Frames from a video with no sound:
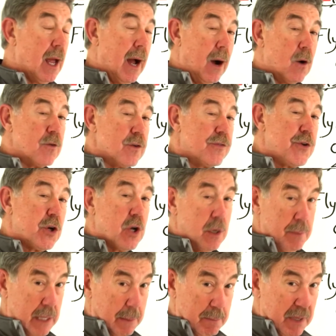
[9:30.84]
However, if you're going
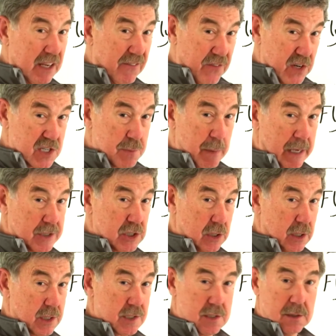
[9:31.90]
to be a big fish
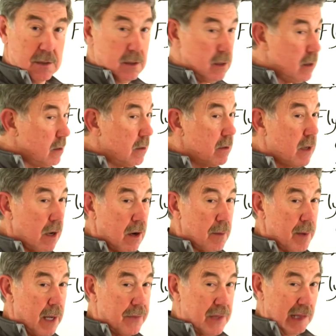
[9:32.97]
specialist, you don't care
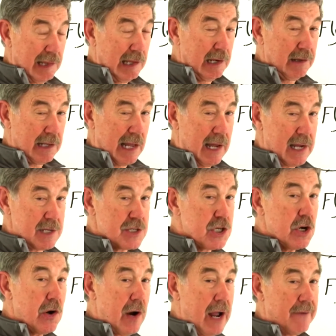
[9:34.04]
about the little guys.
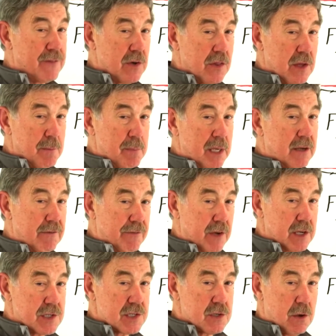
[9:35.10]
You're after the big
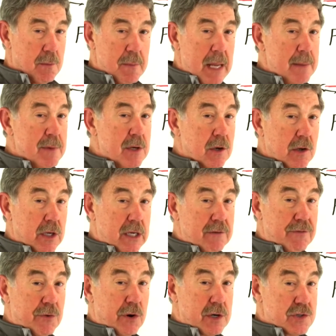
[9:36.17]
fish. So maybe you're looking
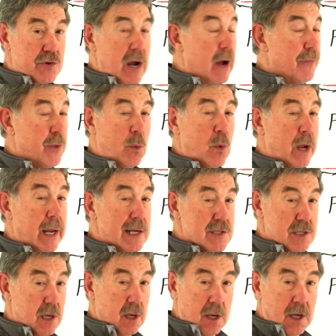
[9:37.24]
for a trout that
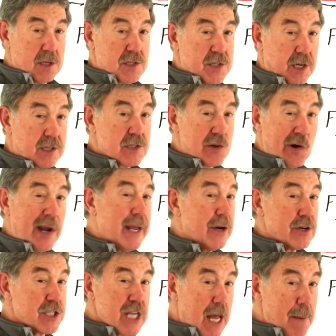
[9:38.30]
weighs 6 or 8
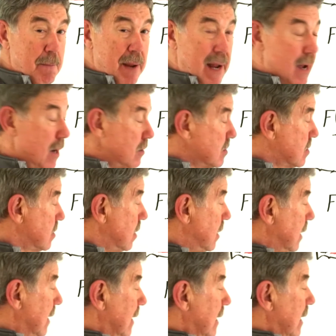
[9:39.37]
or 10 pounds.
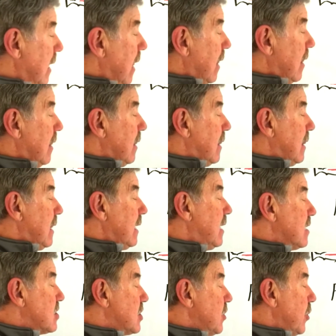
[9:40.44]
Then
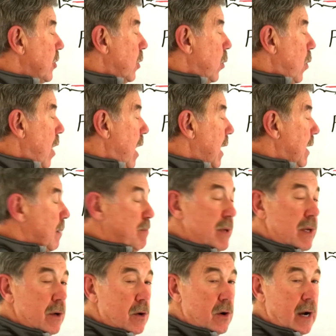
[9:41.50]
consider a rod up
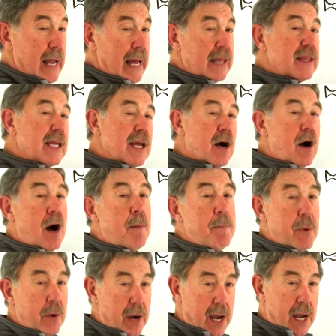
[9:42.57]
here at the
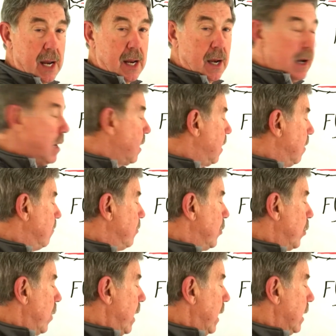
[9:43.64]
upper end of the
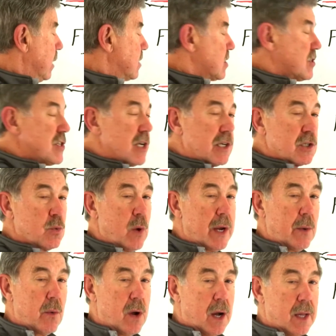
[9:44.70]
range, a 6 weight
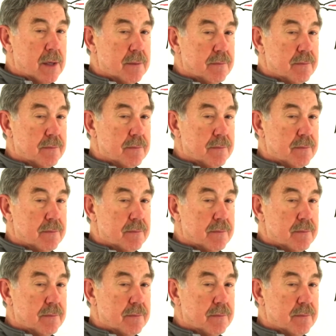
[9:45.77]
rod.